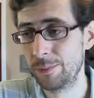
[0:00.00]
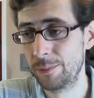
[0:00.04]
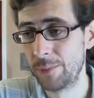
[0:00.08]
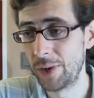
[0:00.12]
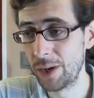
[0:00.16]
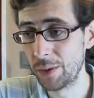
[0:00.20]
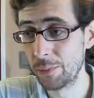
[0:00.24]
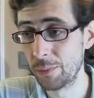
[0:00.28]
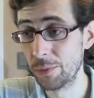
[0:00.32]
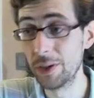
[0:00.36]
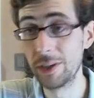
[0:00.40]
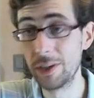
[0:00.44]

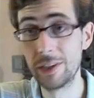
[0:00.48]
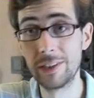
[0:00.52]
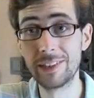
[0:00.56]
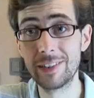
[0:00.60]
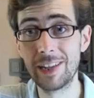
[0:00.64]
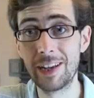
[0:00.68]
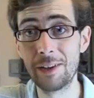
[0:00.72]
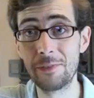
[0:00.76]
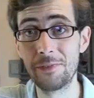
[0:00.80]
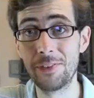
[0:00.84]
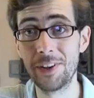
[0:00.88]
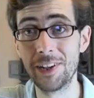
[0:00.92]
my word, is
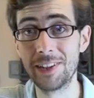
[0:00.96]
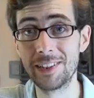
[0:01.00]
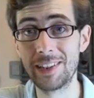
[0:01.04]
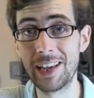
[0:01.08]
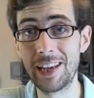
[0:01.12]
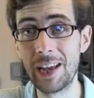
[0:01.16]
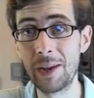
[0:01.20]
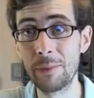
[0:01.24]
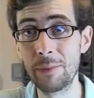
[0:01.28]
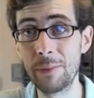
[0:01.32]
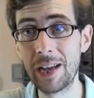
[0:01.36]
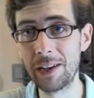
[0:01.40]
that a fun
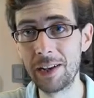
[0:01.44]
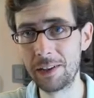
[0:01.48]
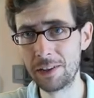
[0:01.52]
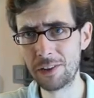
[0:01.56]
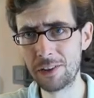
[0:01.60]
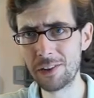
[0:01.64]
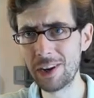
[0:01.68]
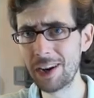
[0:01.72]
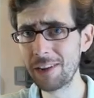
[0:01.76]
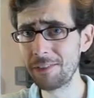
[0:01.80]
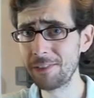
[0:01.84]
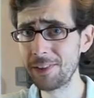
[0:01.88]
game? And
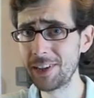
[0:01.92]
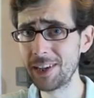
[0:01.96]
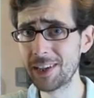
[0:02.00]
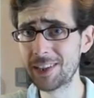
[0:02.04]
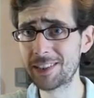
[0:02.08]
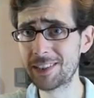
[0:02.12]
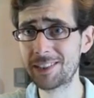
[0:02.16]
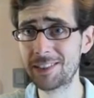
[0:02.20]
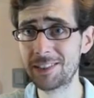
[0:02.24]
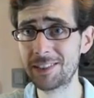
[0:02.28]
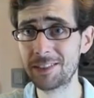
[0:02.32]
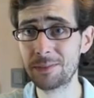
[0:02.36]
the
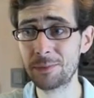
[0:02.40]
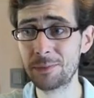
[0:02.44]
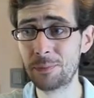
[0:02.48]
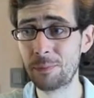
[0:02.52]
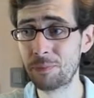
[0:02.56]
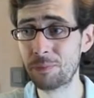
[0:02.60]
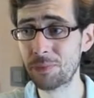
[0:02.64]
graphics.